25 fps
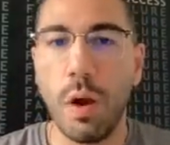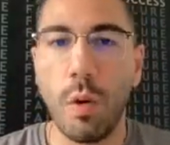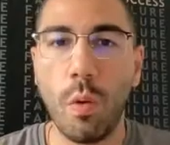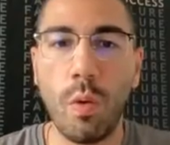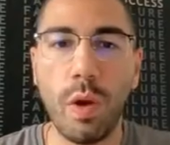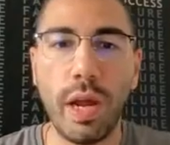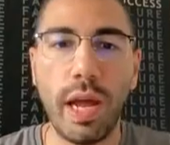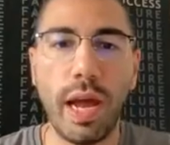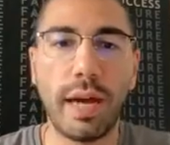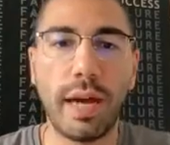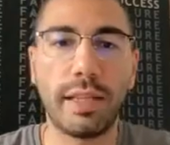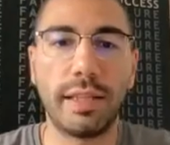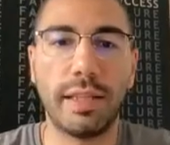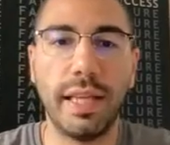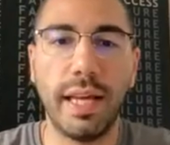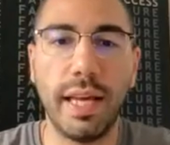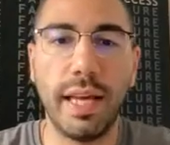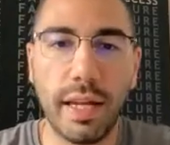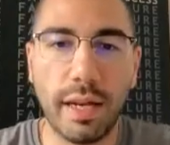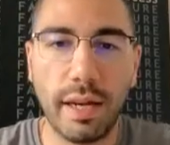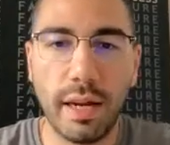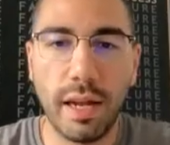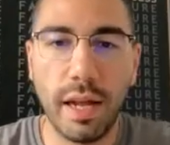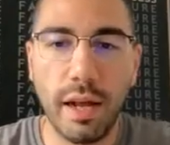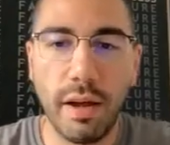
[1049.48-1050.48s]
We are
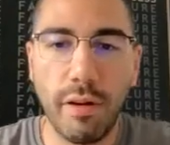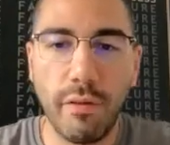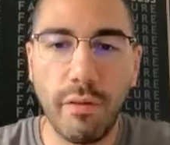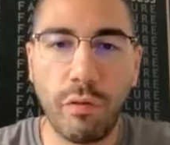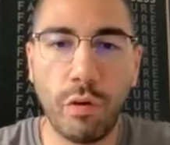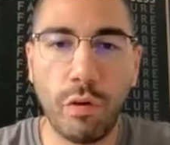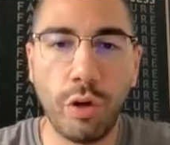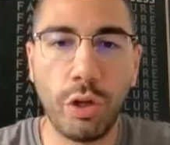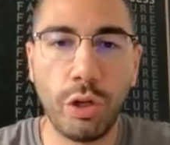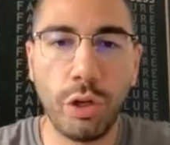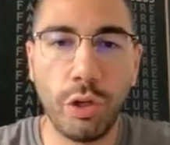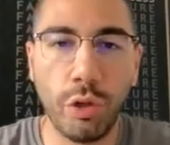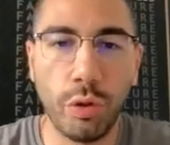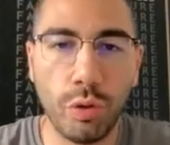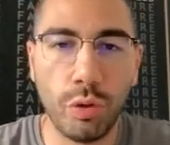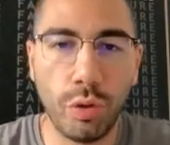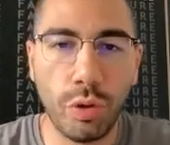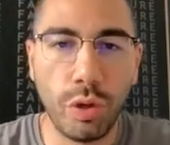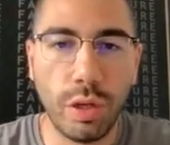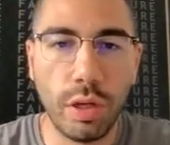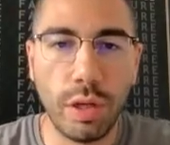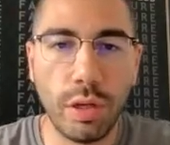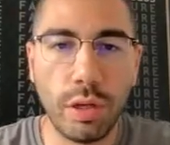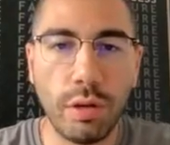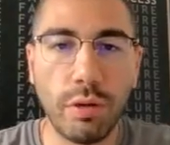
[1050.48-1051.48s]
there for
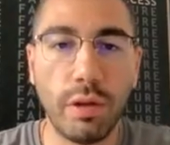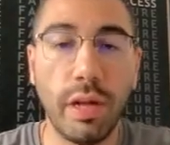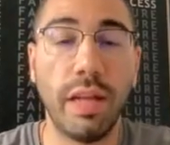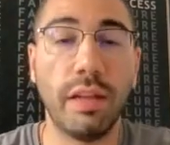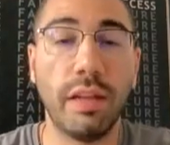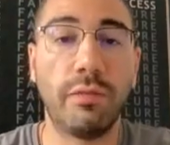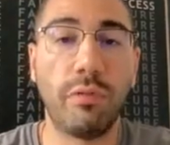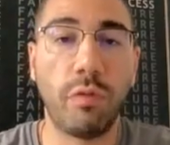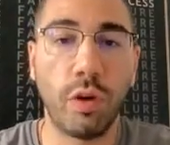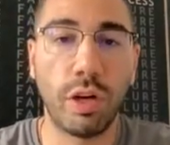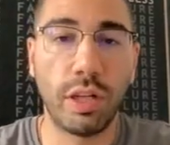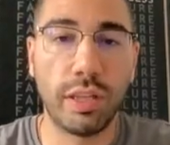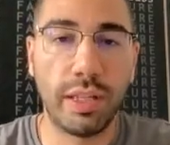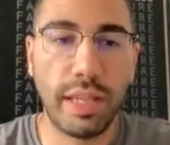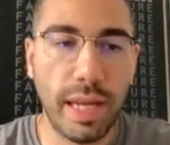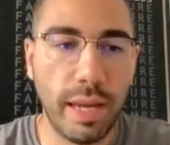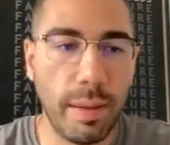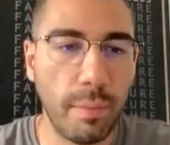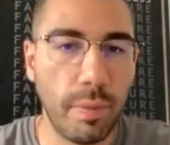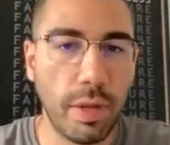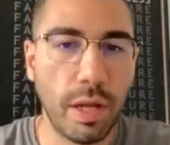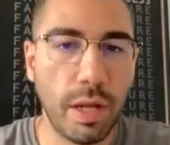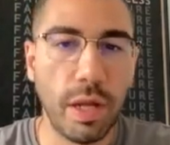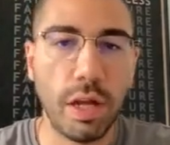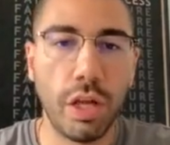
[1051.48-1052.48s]
you and for
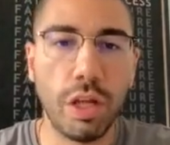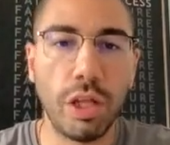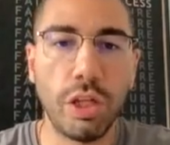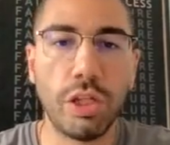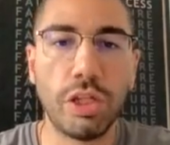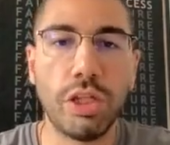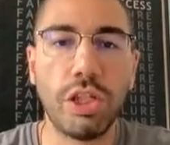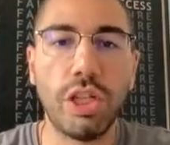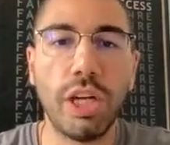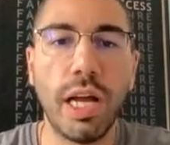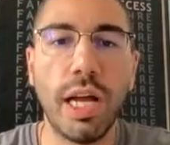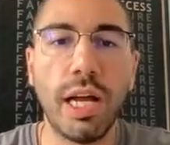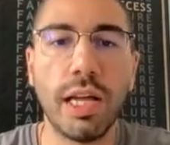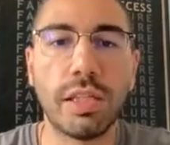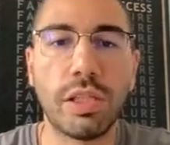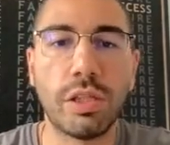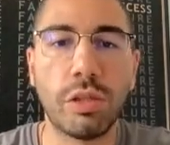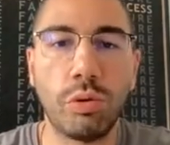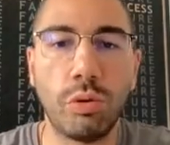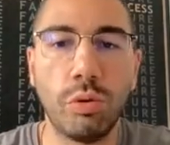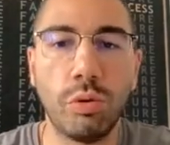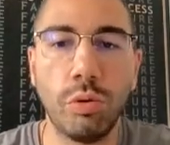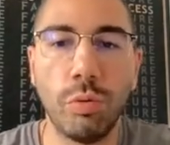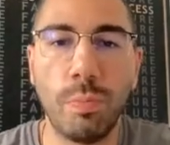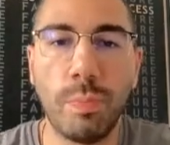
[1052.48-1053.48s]
them, just
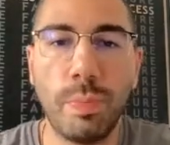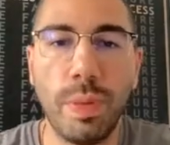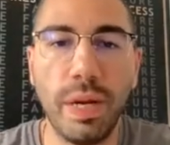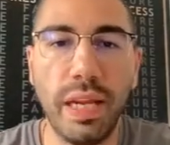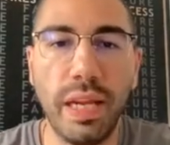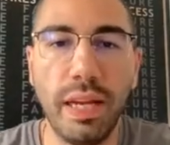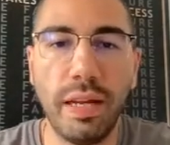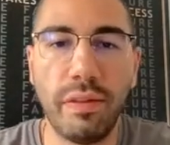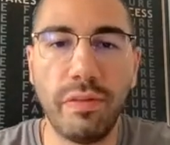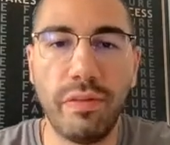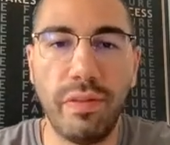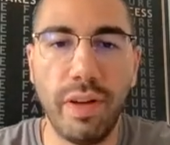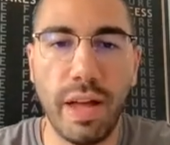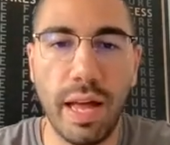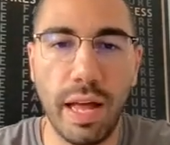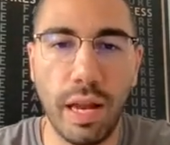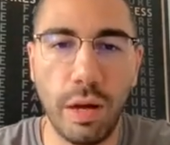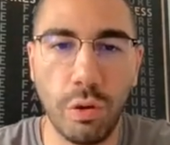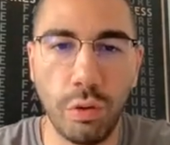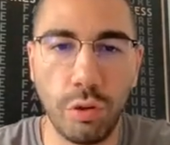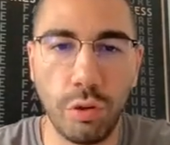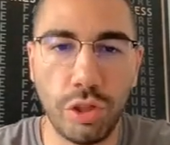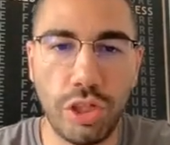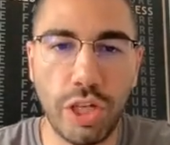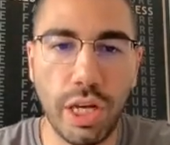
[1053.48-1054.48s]
to bring
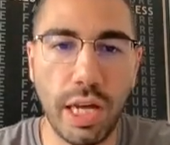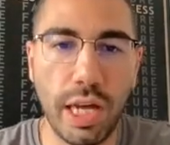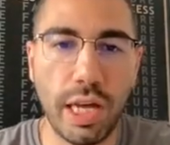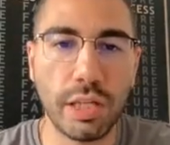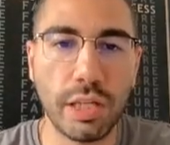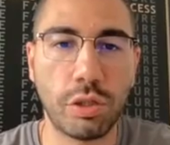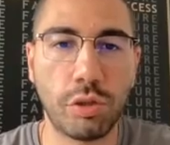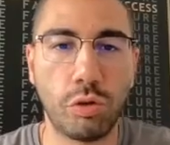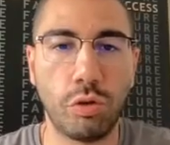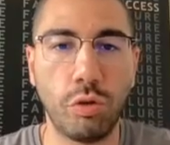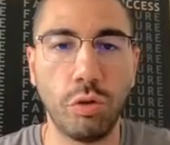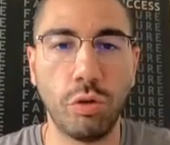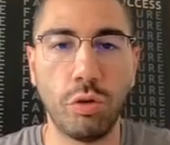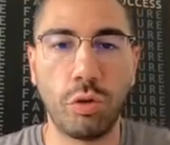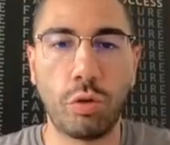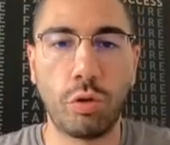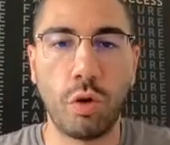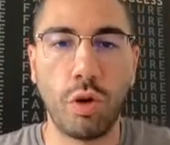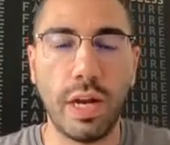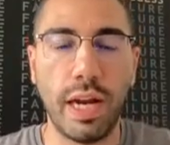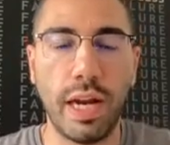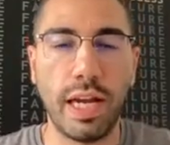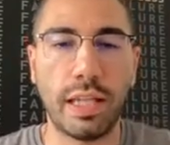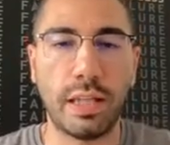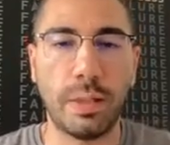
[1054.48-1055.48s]
value, just to
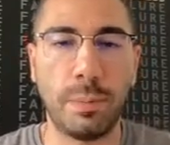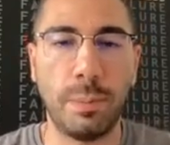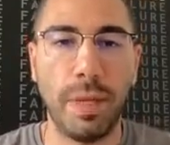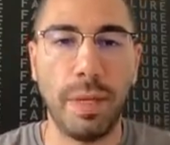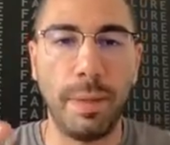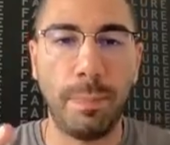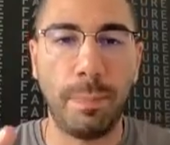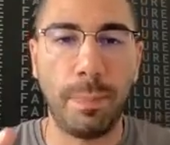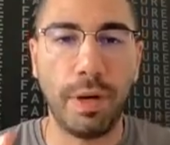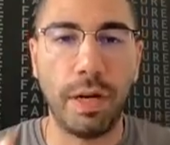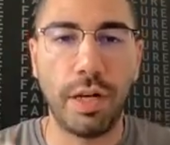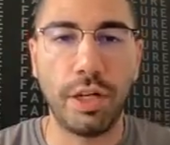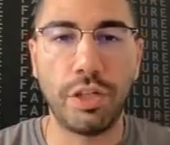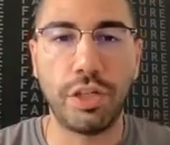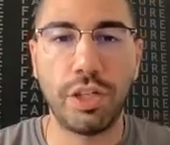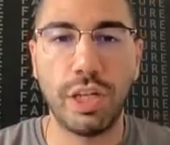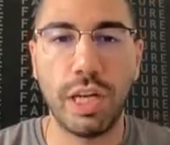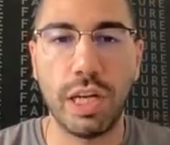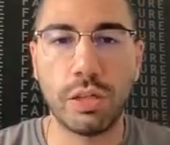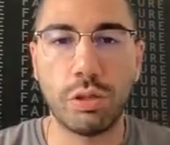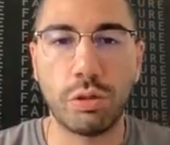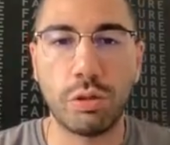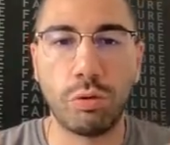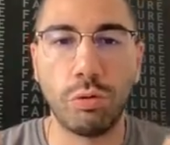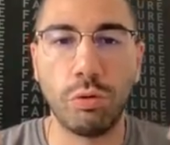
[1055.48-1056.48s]
connect people,
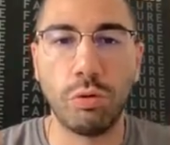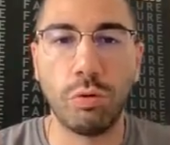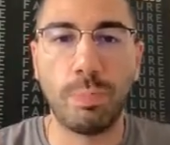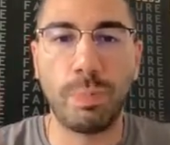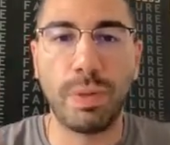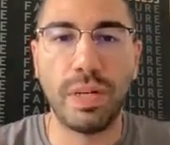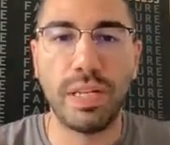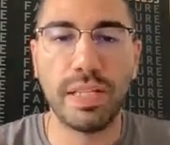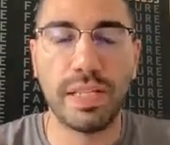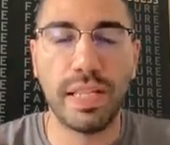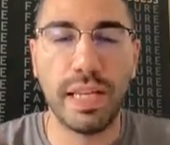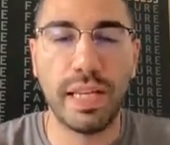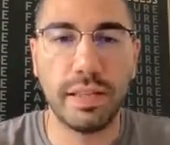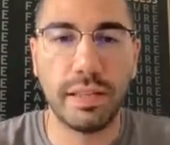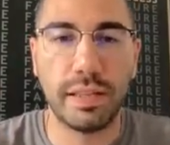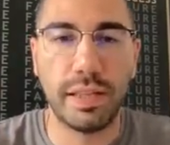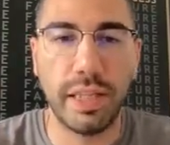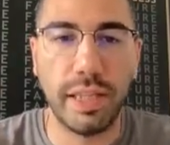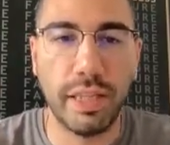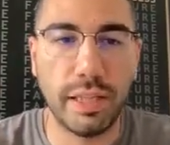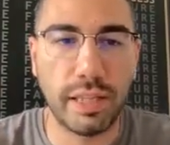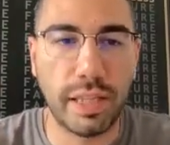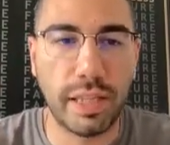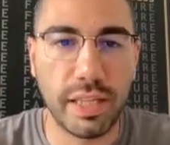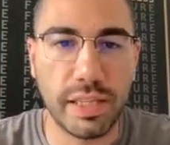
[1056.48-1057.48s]
just to present
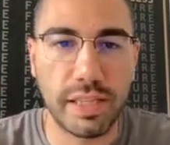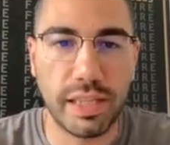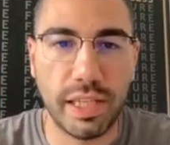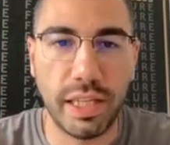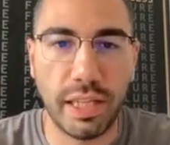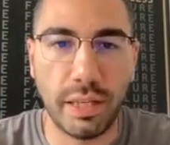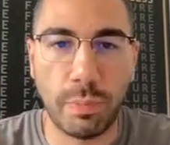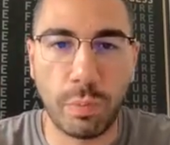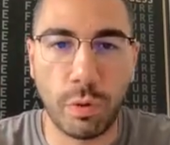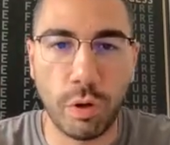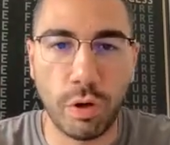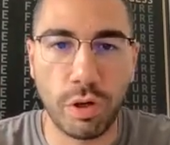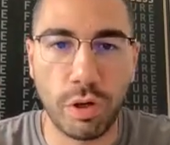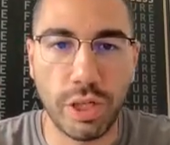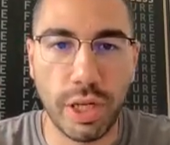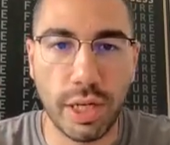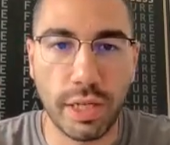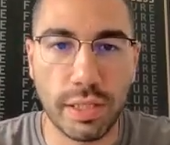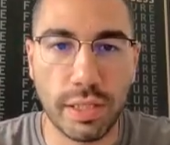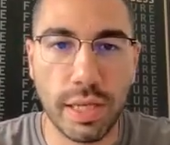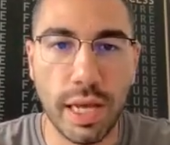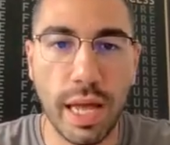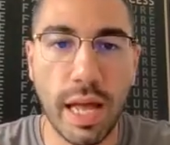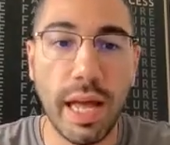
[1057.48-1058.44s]
interesting projects.